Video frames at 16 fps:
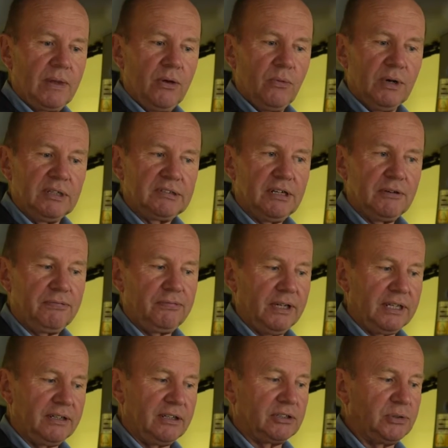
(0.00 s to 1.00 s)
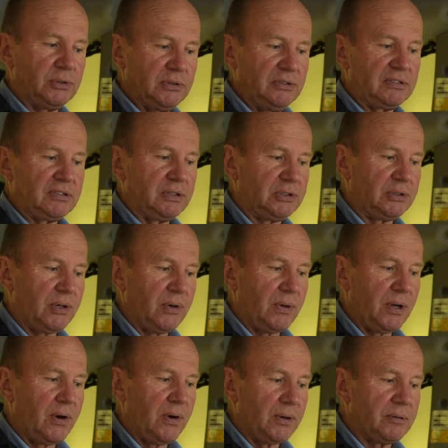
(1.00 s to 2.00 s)
Once I flick the cruise
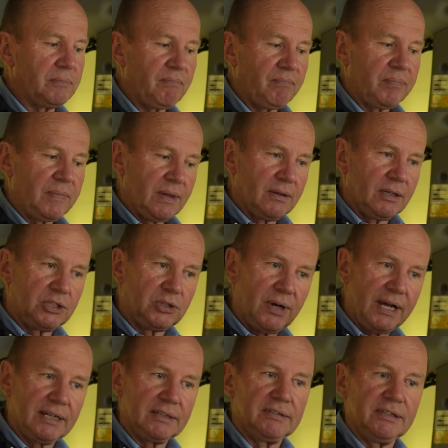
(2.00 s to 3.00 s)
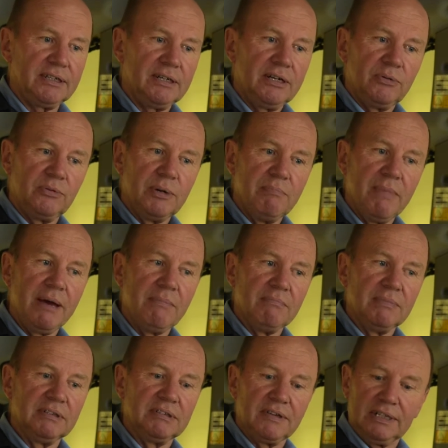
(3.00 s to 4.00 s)
control on, the tractor
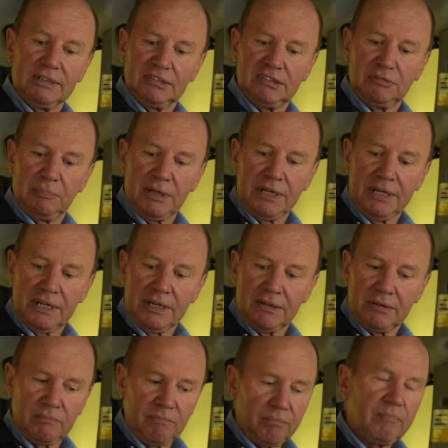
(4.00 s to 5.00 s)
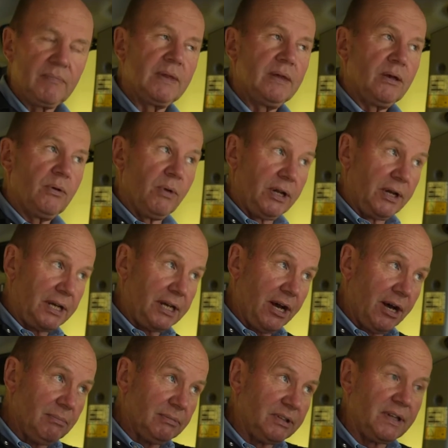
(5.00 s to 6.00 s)
remembers that speed. When I
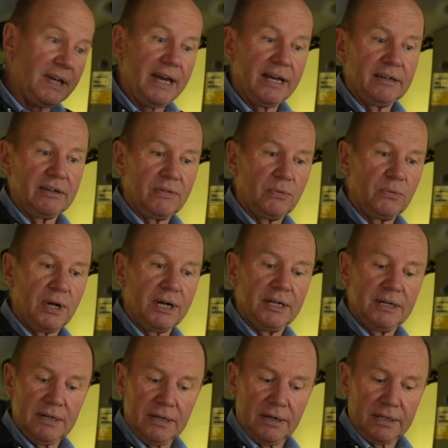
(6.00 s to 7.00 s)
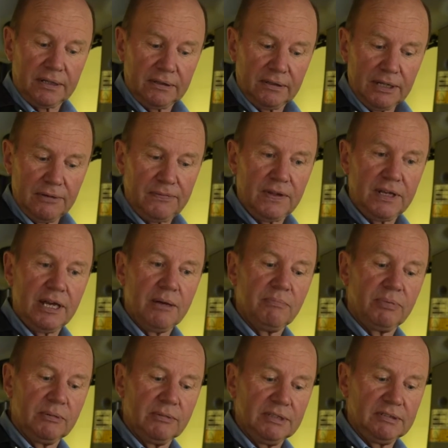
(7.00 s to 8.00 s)
come to the end of the run, I could lift the
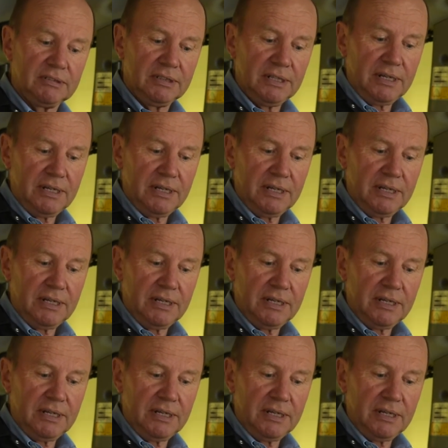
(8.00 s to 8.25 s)
implement,